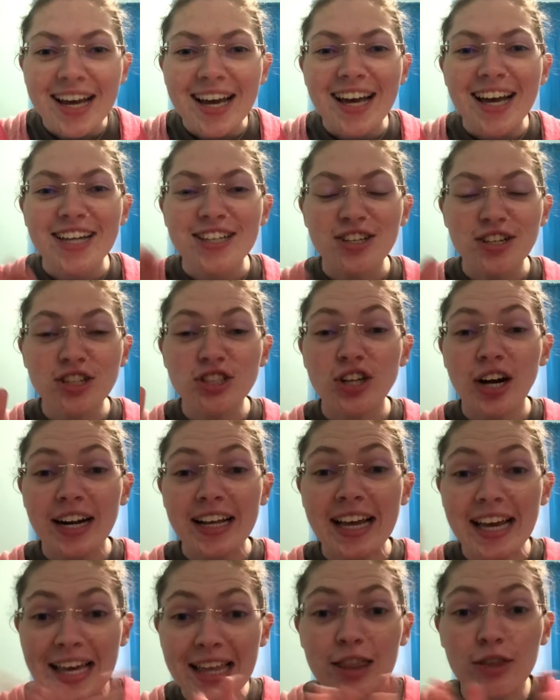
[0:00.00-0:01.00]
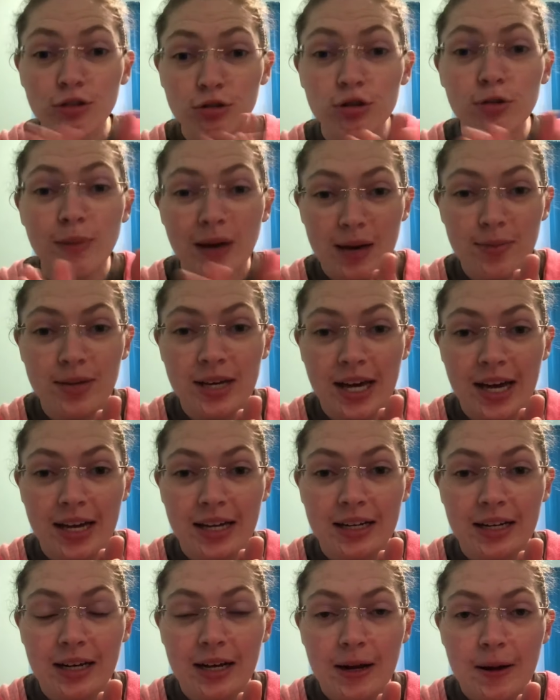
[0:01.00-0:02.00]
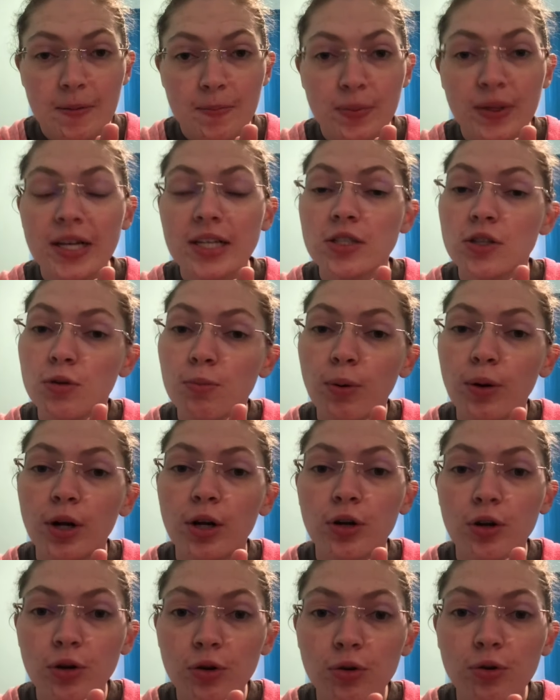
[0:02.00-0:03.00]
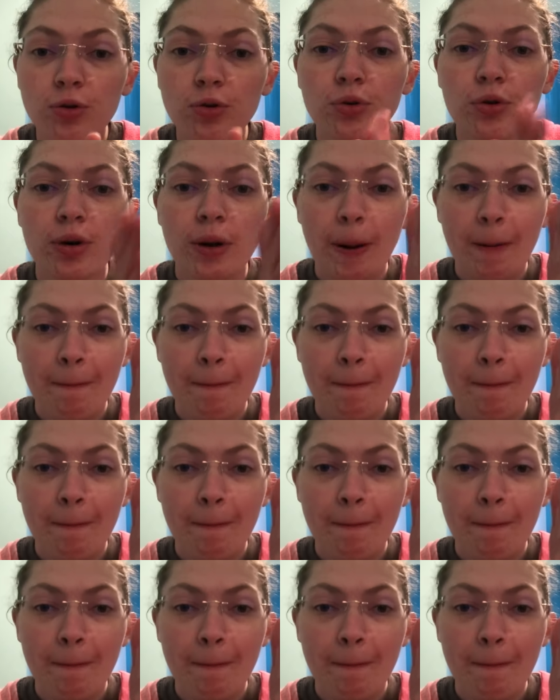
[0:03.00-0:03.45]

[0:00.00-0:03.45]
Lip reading: It's gonna try to get through the baby gate because you put a new